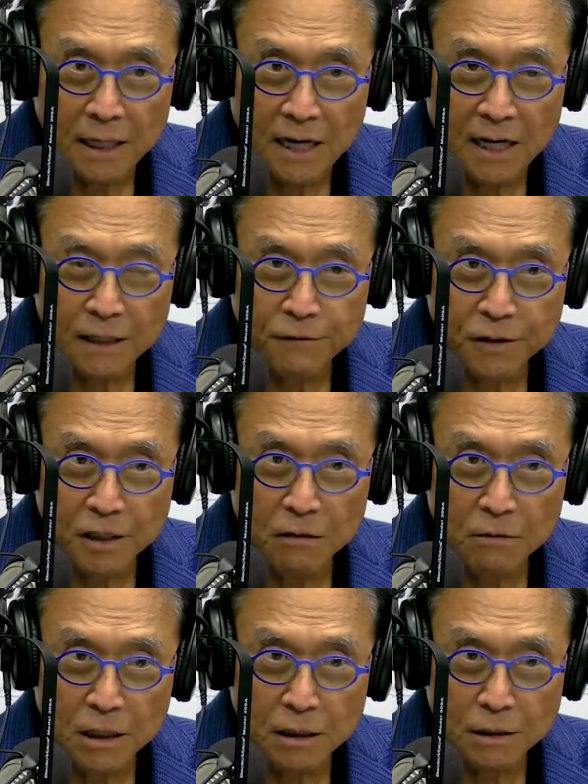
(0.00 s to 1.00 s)
And if you don't
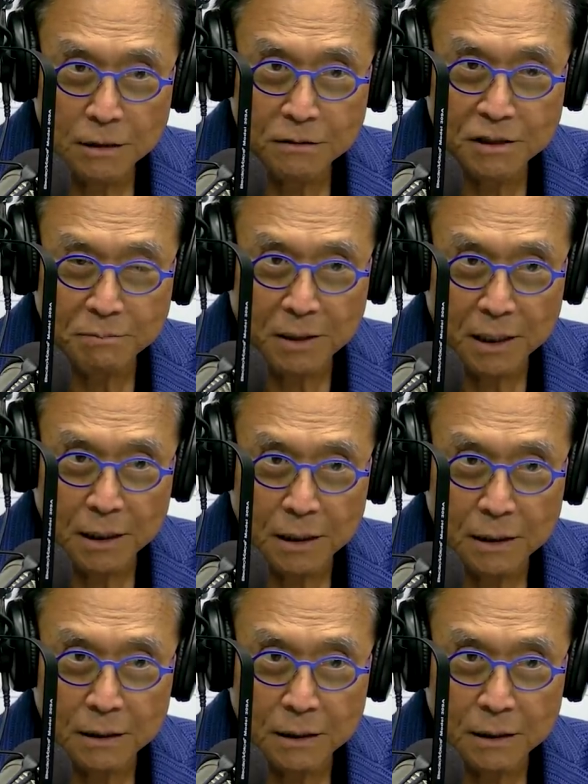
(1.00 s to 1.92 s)
want to lose money,